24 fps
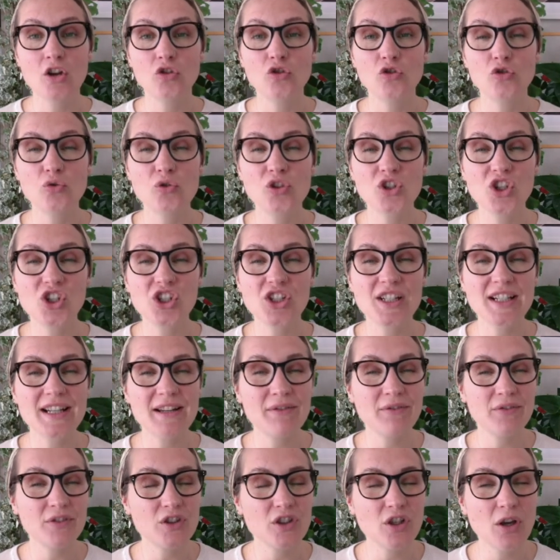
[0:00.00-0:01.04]
to
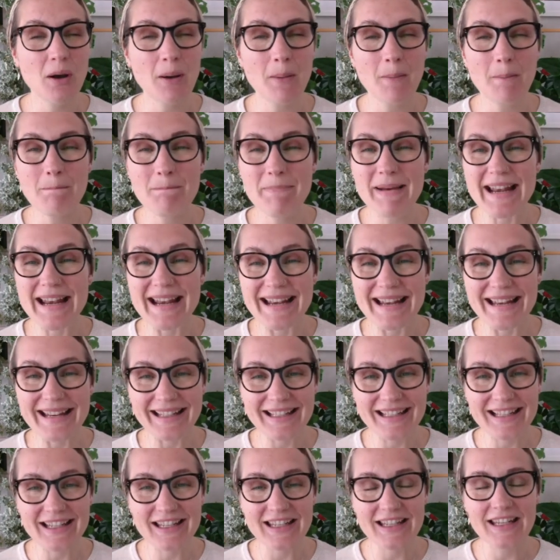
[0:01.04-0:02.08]
shift
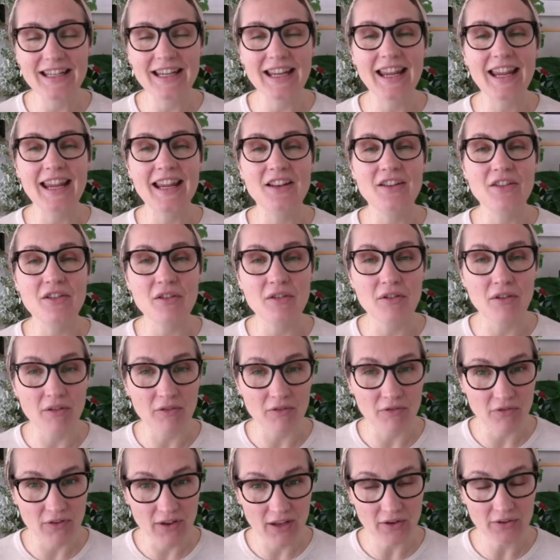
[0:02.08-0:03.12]
completely in a
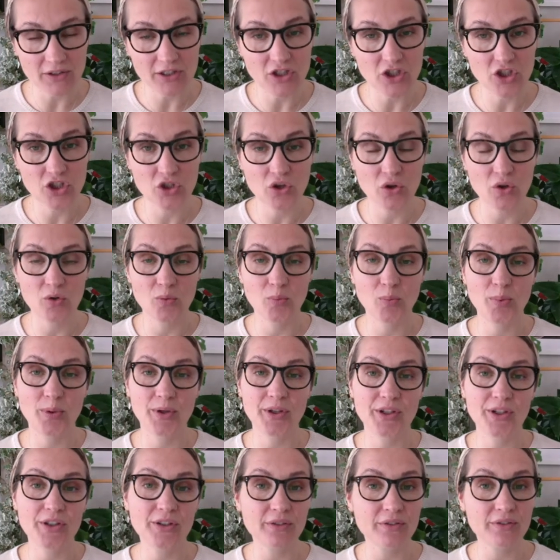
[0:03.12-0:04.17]
very short
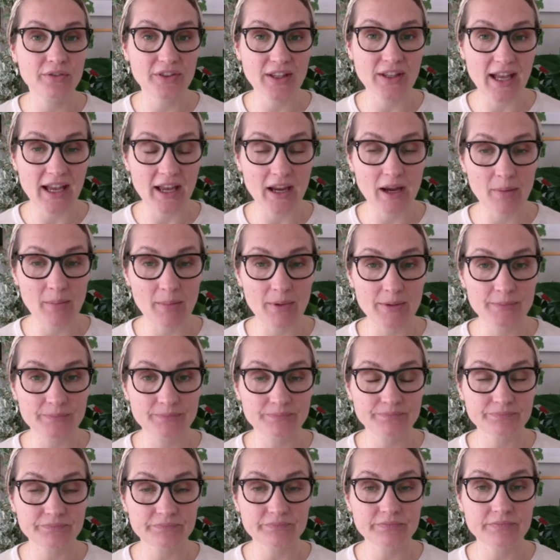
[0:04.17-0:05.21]
period of time.
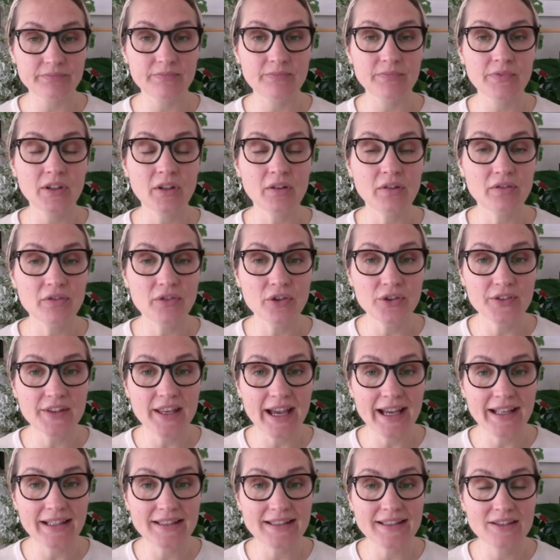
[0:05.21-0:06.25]
For
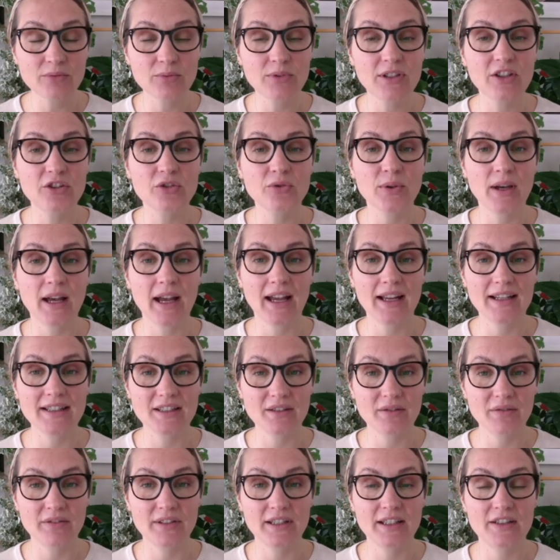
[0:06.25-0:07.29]
that, we need to
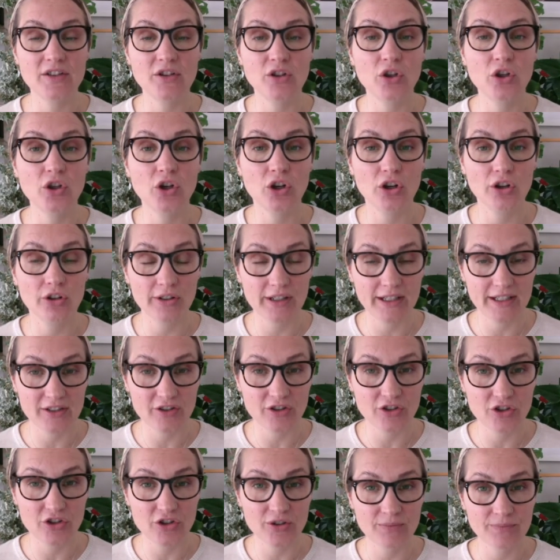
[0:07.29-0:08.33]
activate
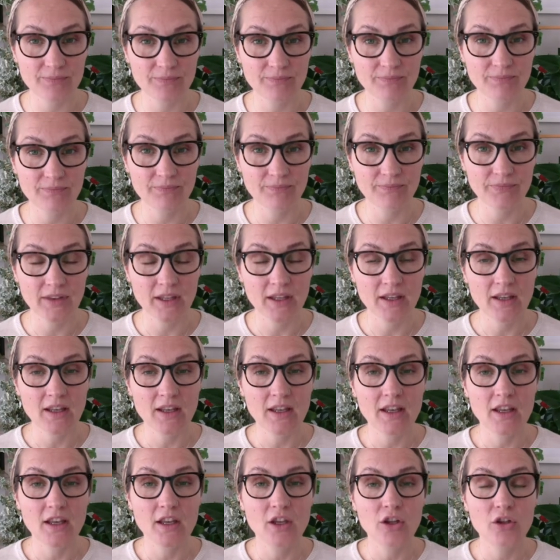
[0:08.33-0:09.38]
courage.
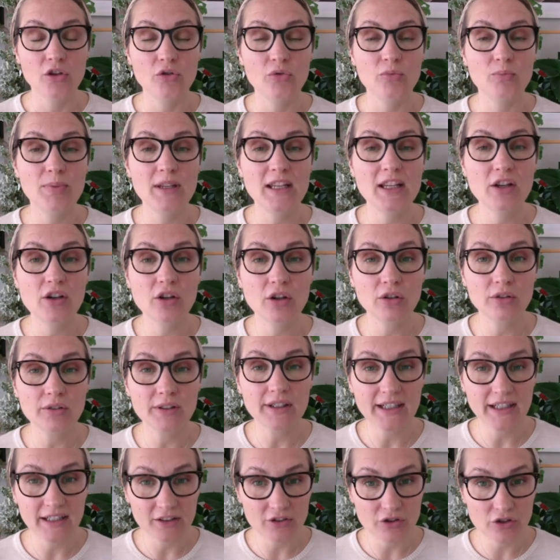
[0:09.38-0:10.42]
Be
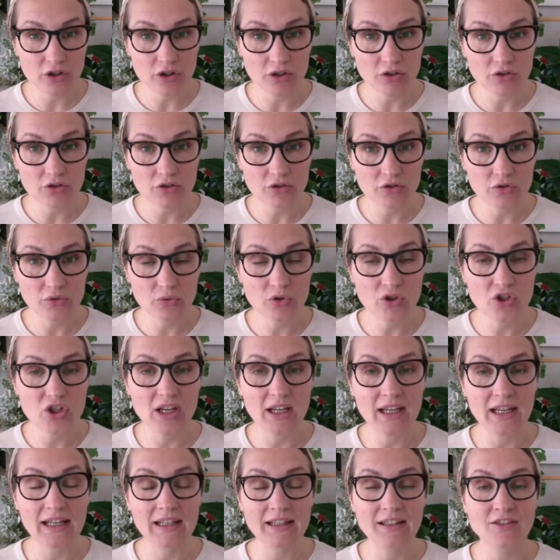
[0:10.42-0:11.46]
courageous to
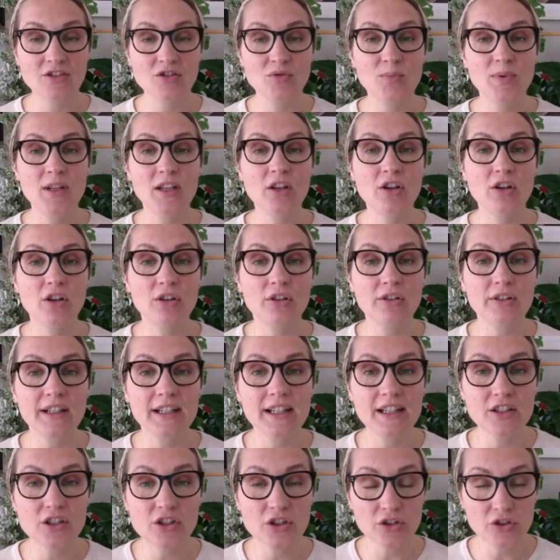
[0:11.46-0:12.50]
change. Be
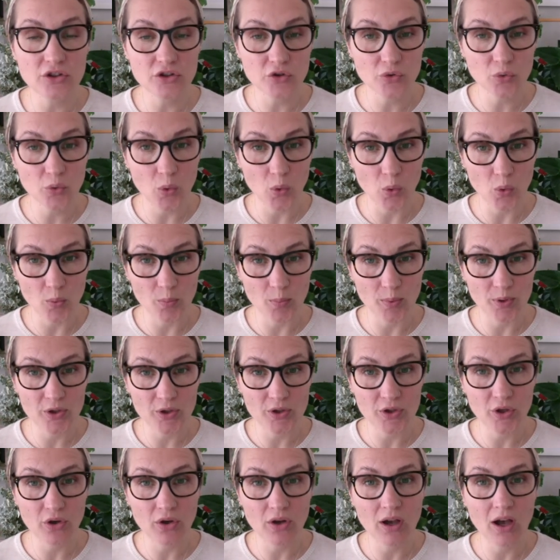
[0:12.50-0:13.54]
courageous to open
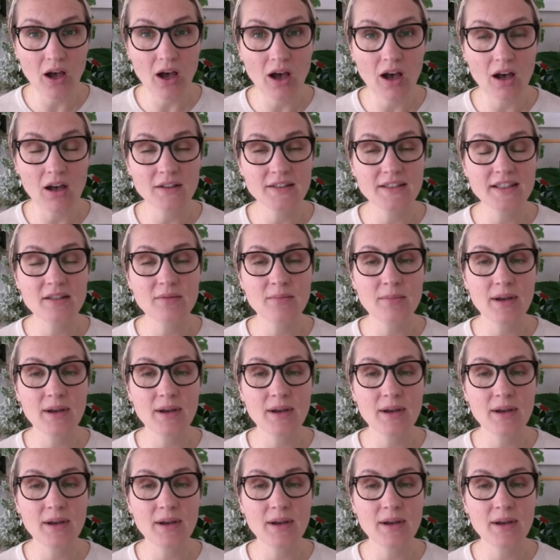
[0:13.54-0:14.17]
your heart and